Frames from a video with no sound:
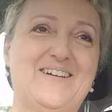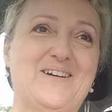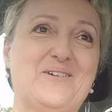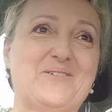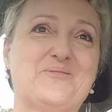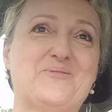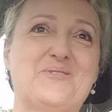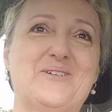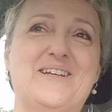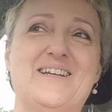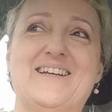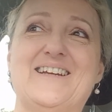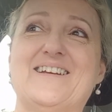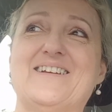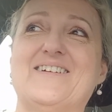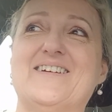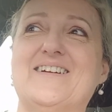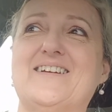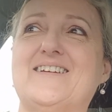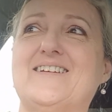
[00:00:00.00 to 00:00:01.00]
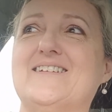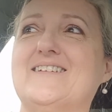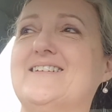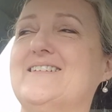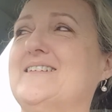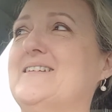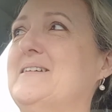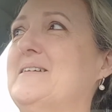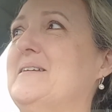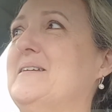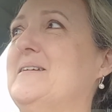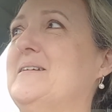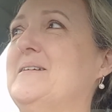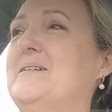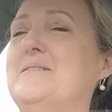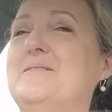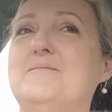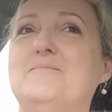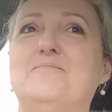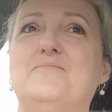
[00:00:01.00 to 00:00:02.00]
I'd really like
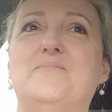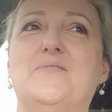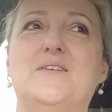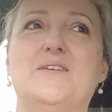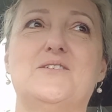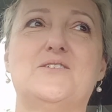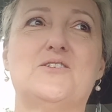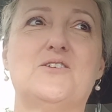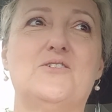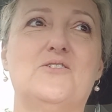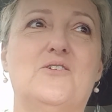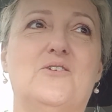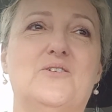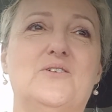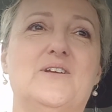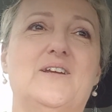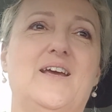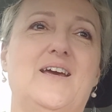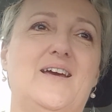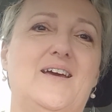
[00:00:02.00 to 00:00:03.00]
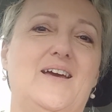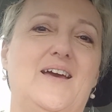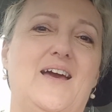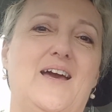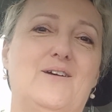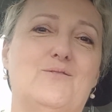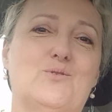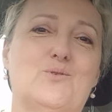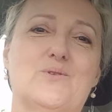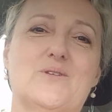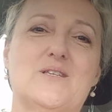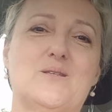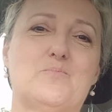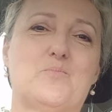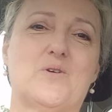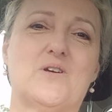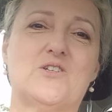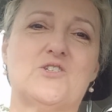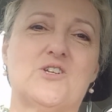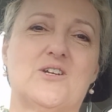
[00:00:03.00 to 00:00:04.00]
to not have all this
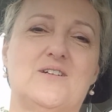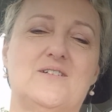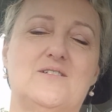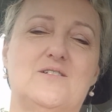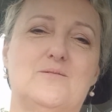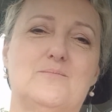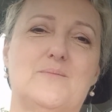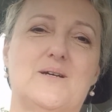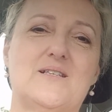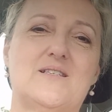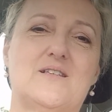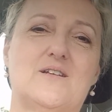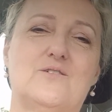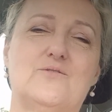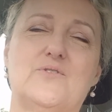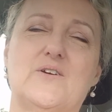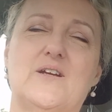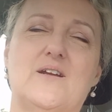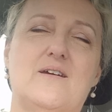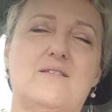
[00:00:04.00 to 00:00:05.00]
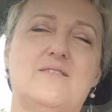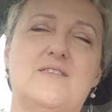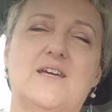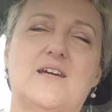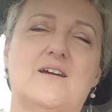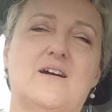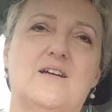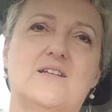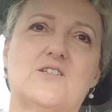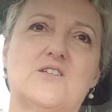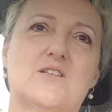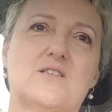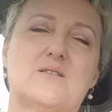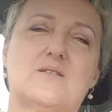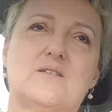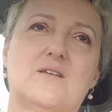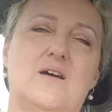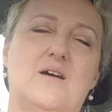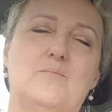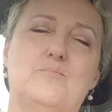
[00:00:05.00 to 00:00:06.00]
pressure on myself, and I think I
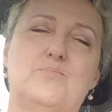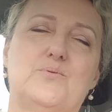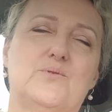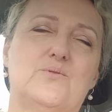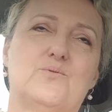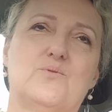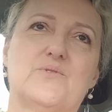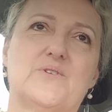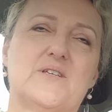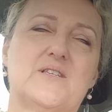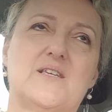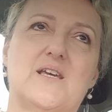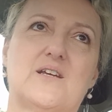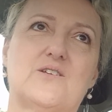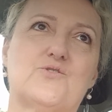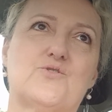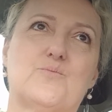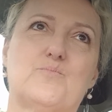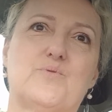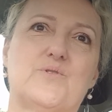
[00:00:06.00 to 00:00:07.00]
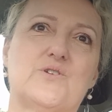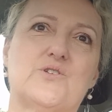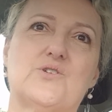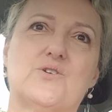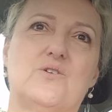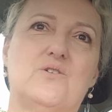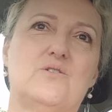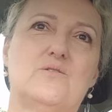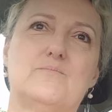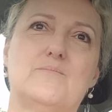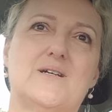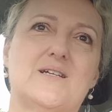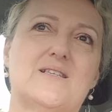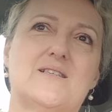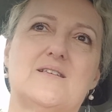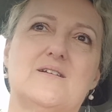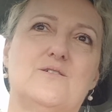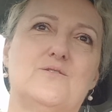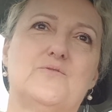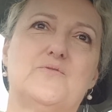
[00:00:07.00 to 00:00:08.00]
put all this extra pressure on
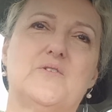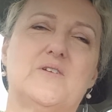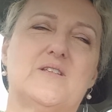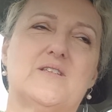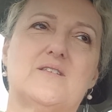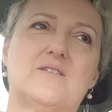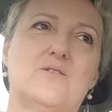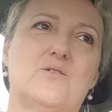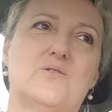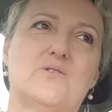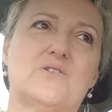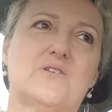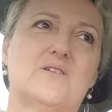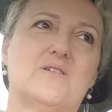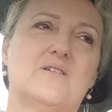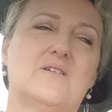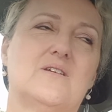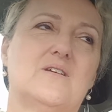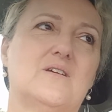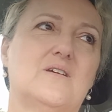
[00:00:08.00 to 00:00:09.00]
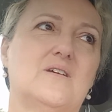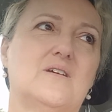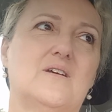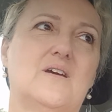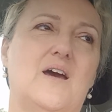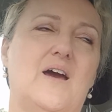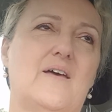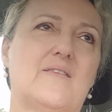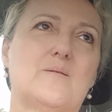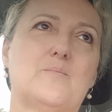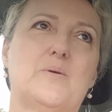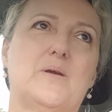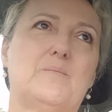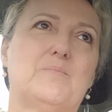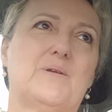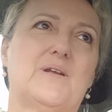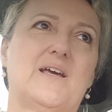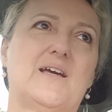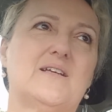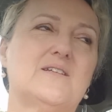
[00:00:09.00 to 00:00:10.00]
myself. It's not, other
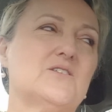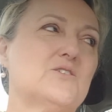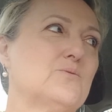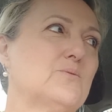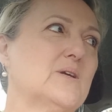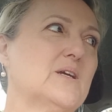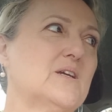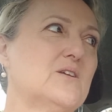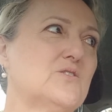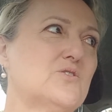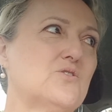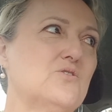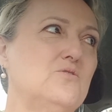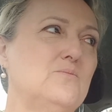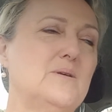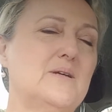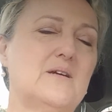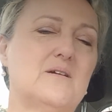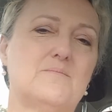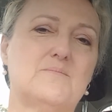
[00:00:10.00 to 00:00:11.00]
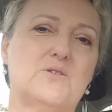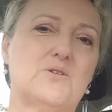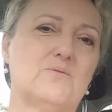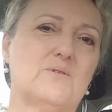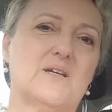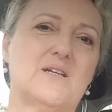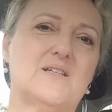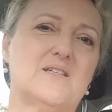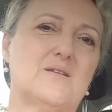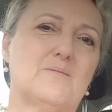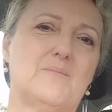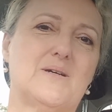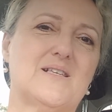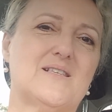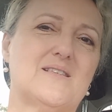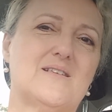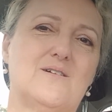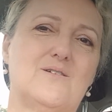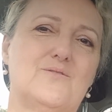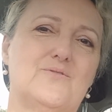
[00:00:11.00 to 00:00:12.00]
people aren't doing it to me, I'm doing it to
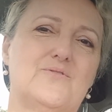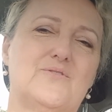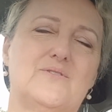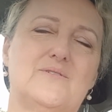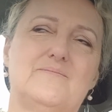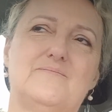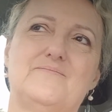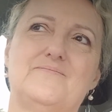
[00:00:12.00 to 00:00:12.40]
myself.